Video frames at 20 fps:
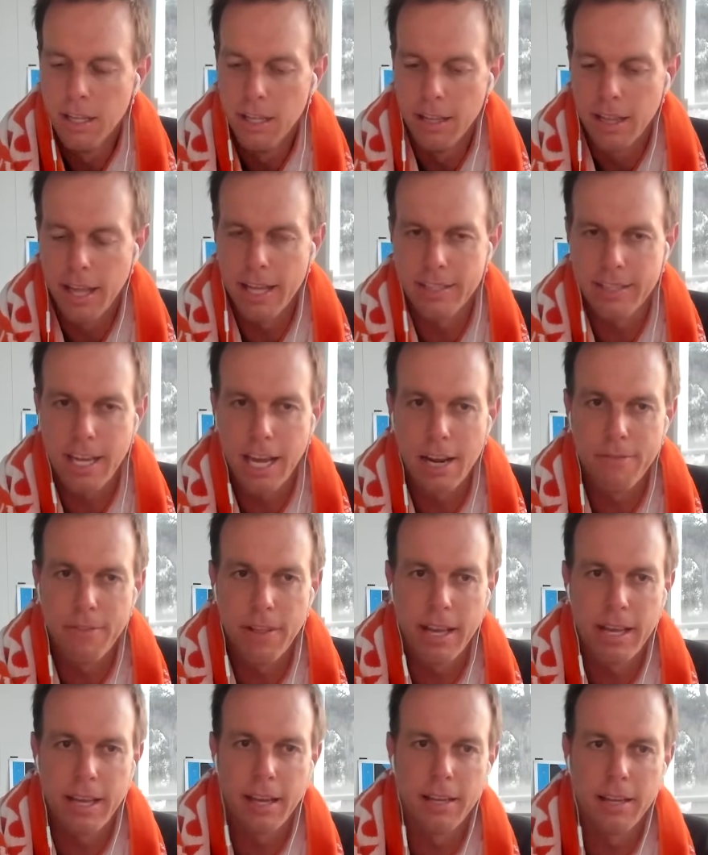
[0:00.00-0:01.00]
Yeah, it's kind of
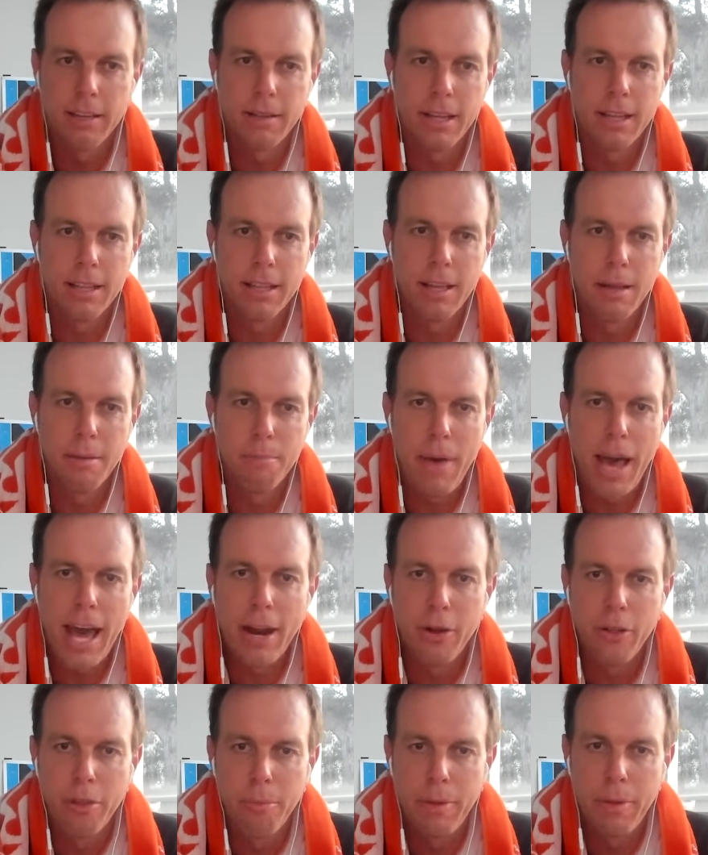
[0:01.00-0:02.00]
like a
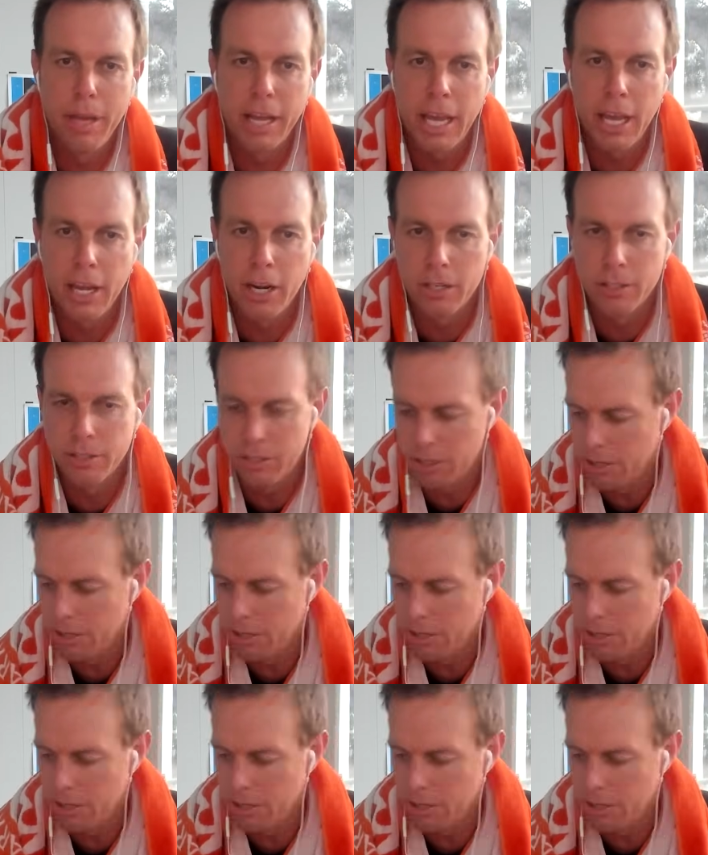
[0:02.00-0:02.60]
battle of the big hitters.